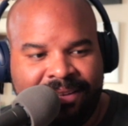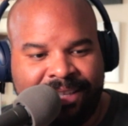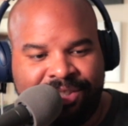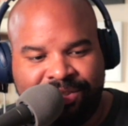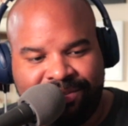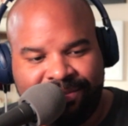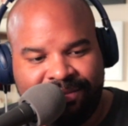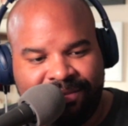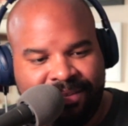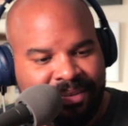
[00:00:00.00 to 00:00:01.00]
It's
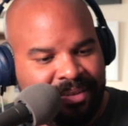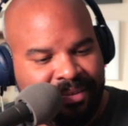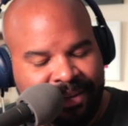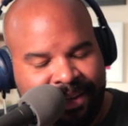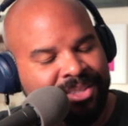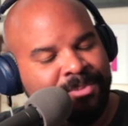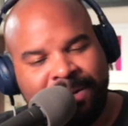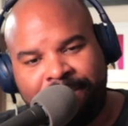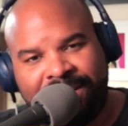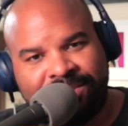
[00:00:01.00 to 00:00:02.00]

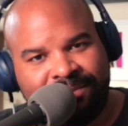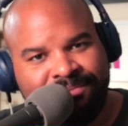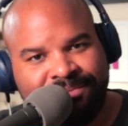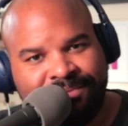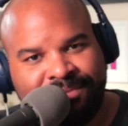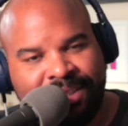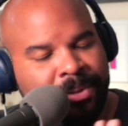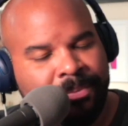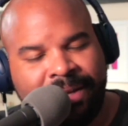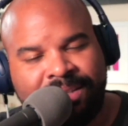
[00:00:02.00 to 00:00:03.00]
been amazing. It's
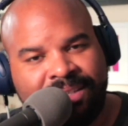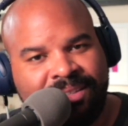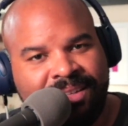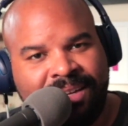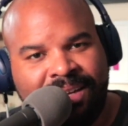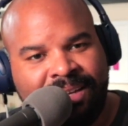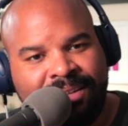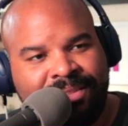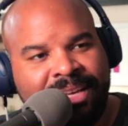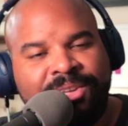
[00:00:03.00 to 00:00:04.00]
been amazing.
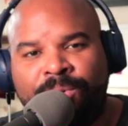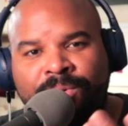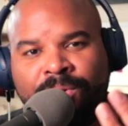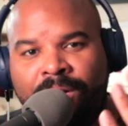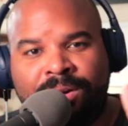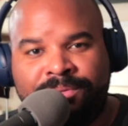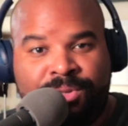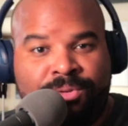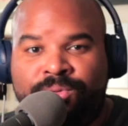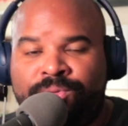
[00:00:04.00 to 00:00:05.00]
Thank you, all of
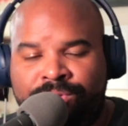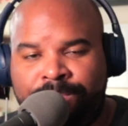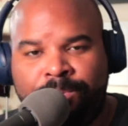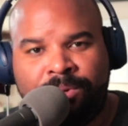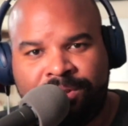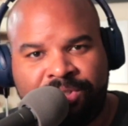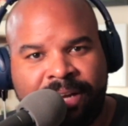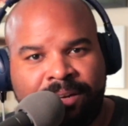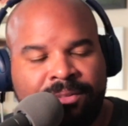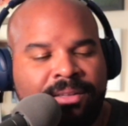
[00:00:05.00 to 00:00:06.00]
you who support the
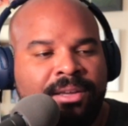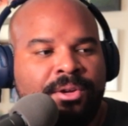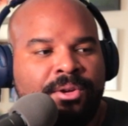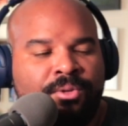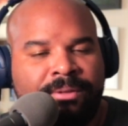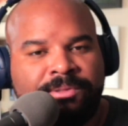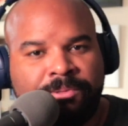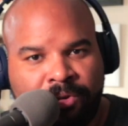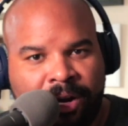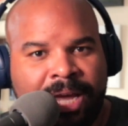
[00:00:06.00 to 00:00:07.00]
channel, who have
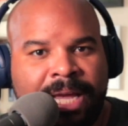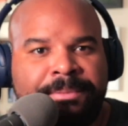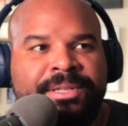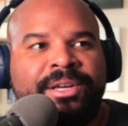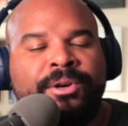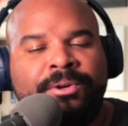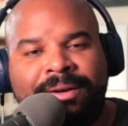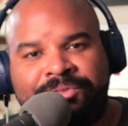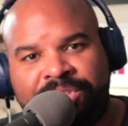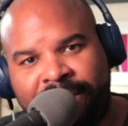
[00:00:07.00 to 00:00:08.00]
subscribed, who
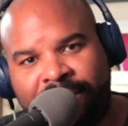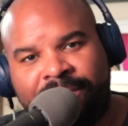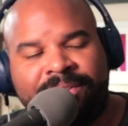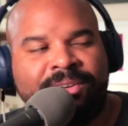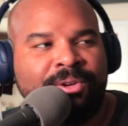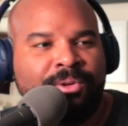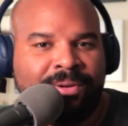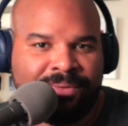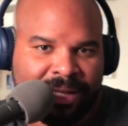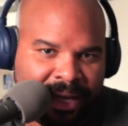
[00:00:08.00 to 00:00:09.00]
have shared, who
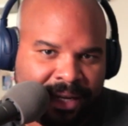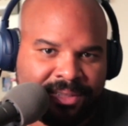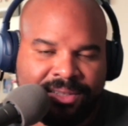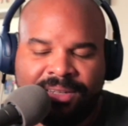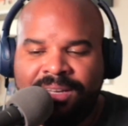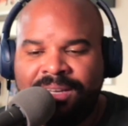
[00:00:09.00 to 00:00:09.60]
have liked,